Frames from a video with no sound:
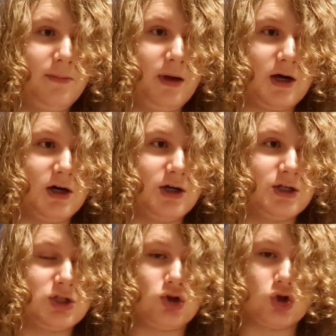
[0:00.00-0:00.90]

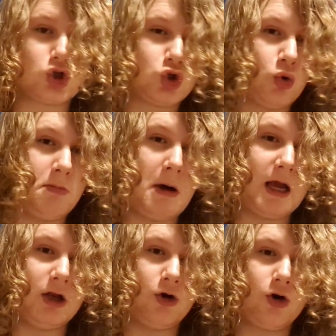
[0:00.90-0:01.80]
because they're so
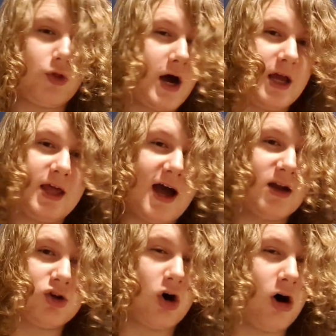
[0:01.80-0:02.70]
minor that I
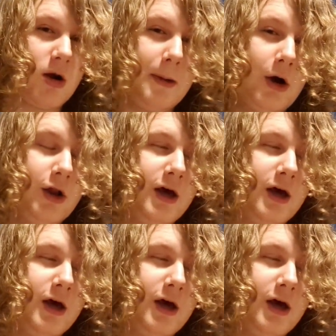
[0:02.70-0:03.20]
can't talk about